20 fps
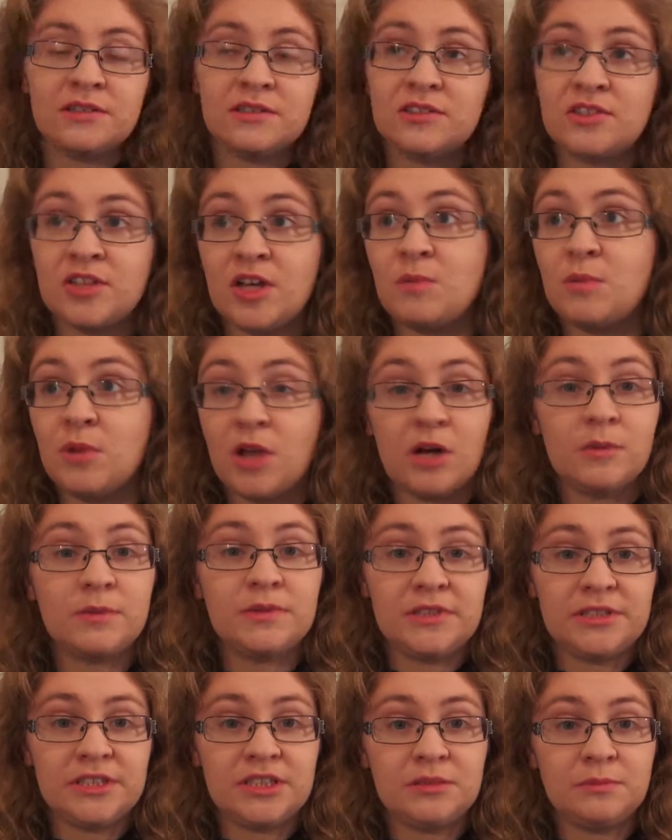Some LARP
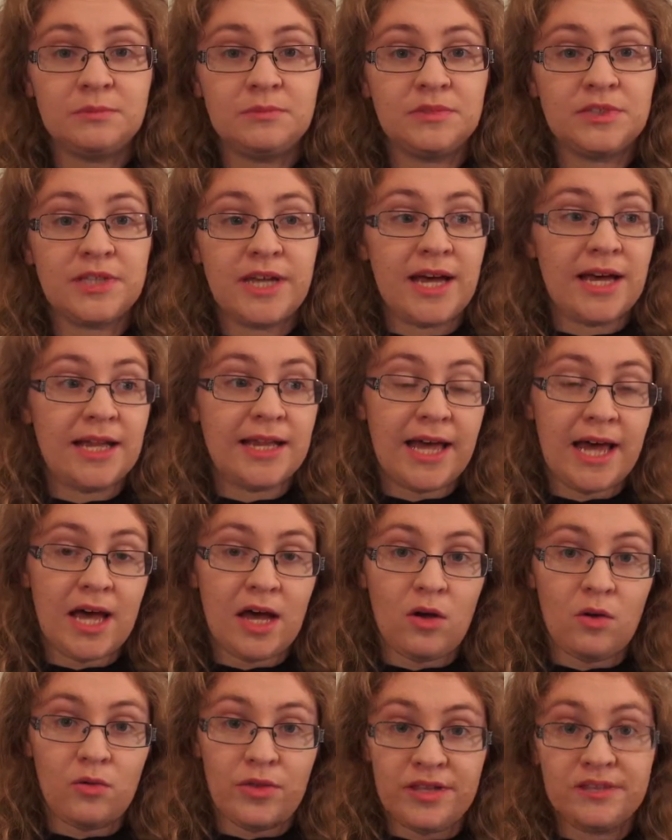systems
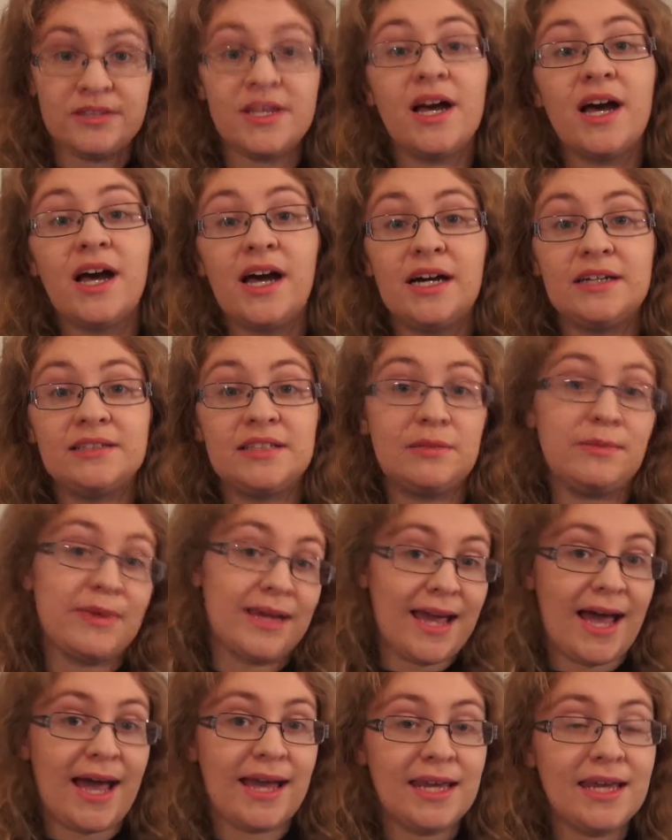allow this as a
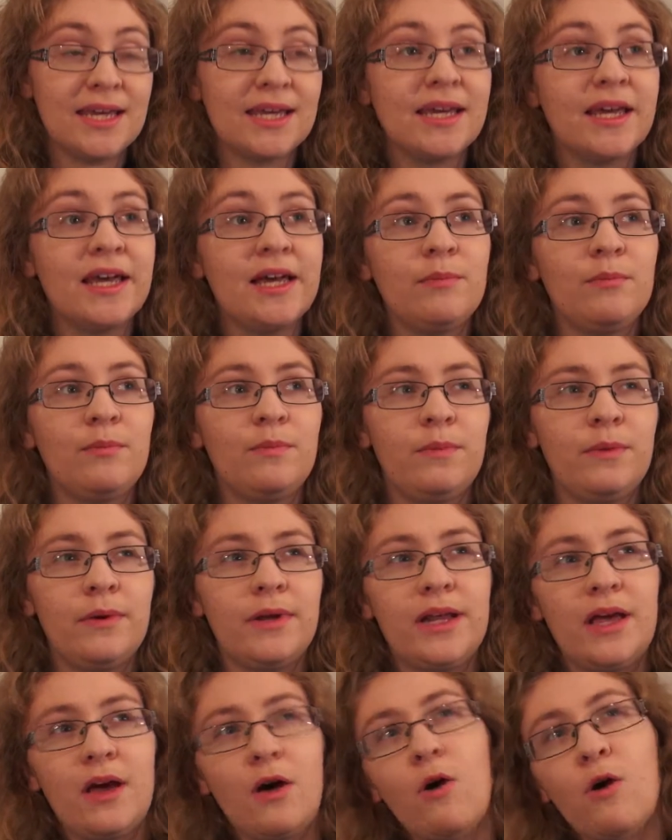mechanic, but
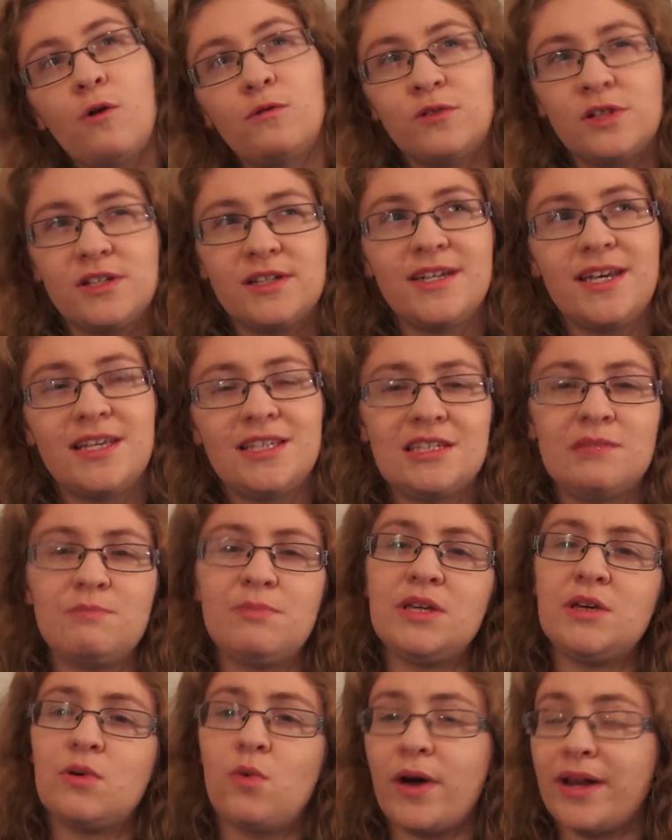it often tends to
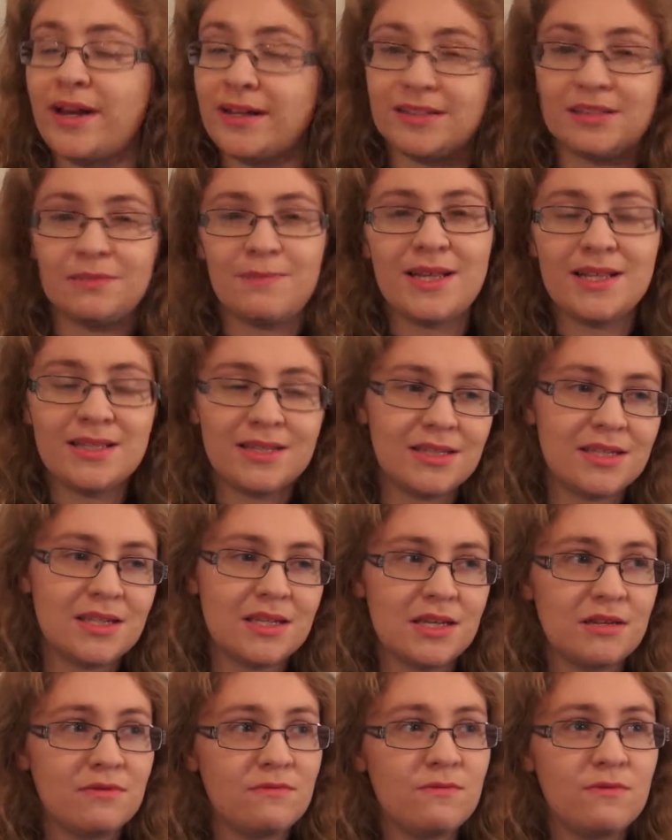be quite
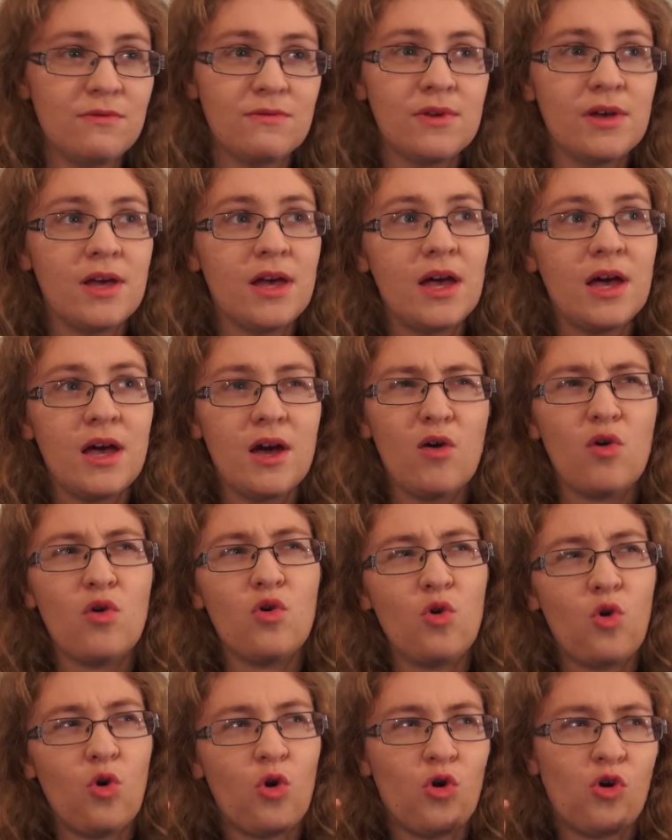expensive
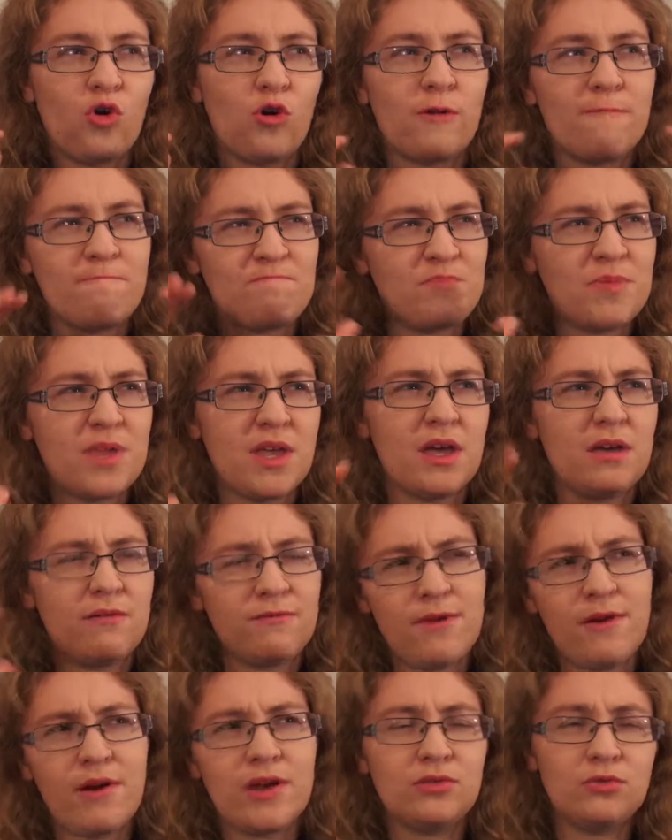or a
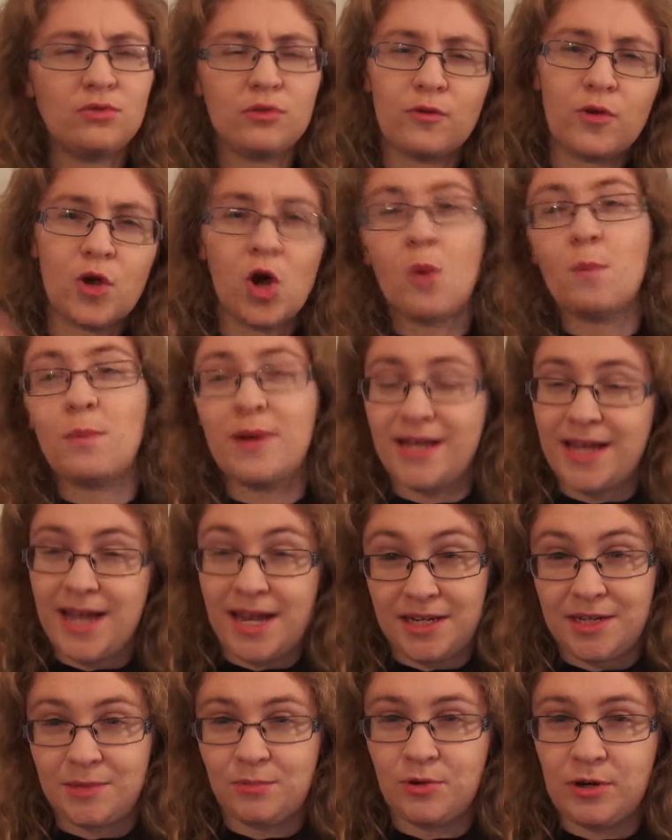very sort of
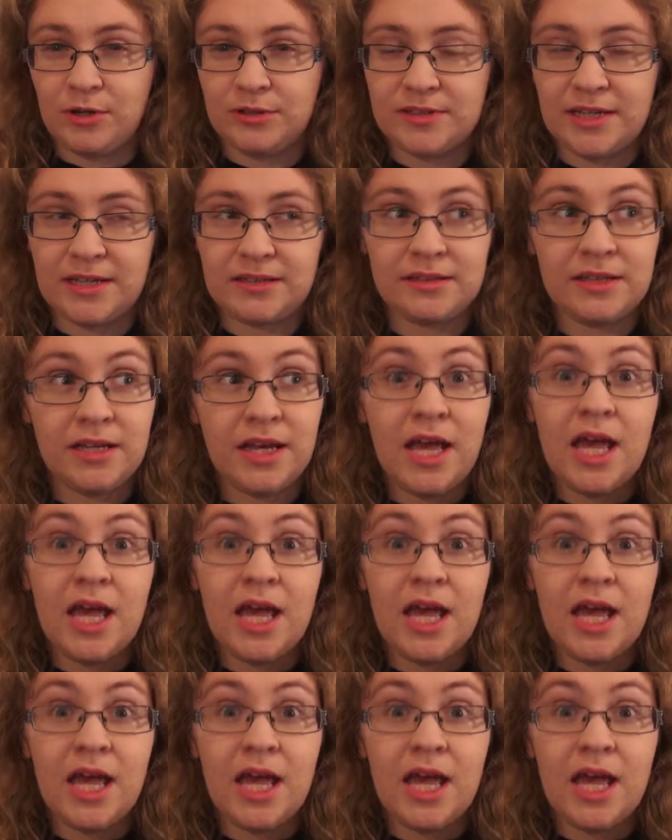complicated process.